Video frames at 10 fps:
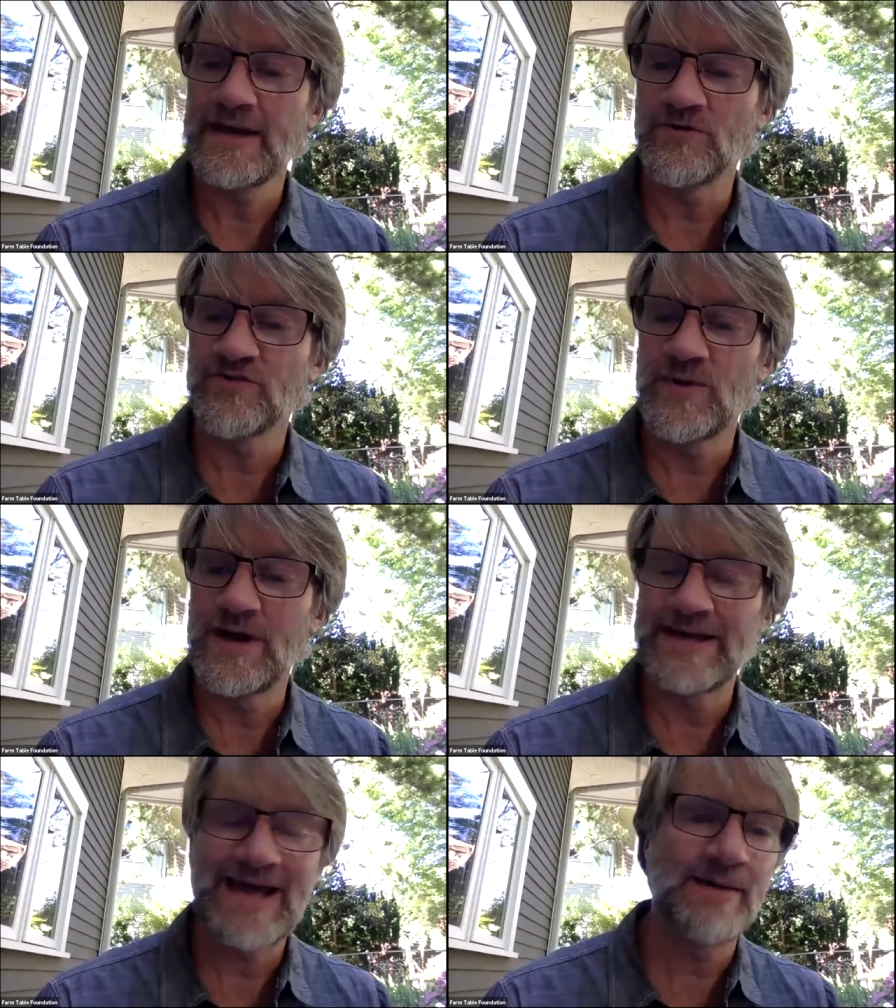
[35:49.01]
It was
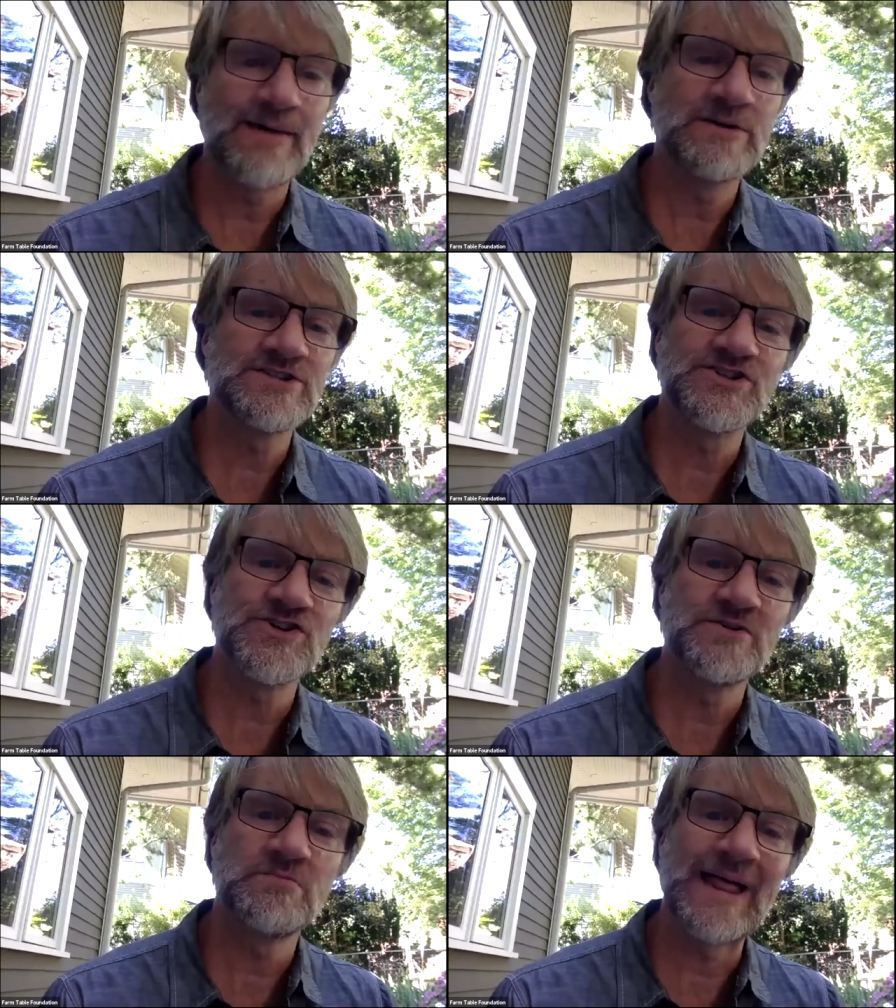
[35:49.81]
red cabbage and
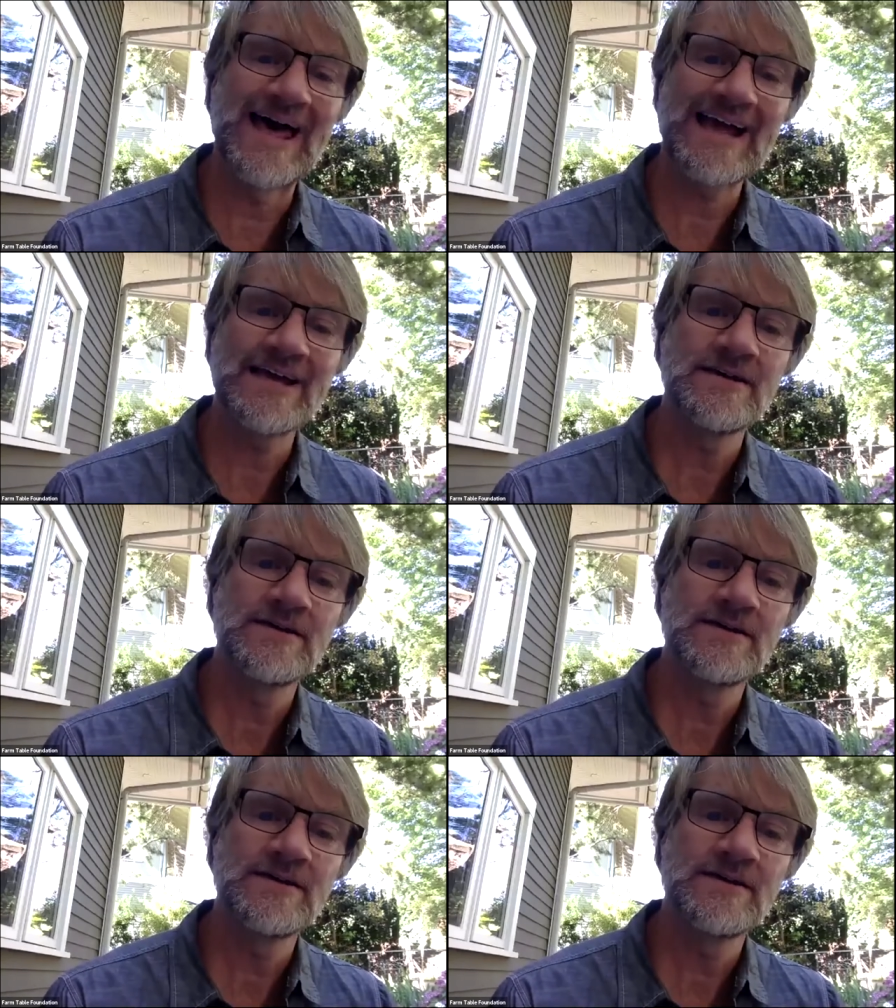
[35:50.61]
turned black.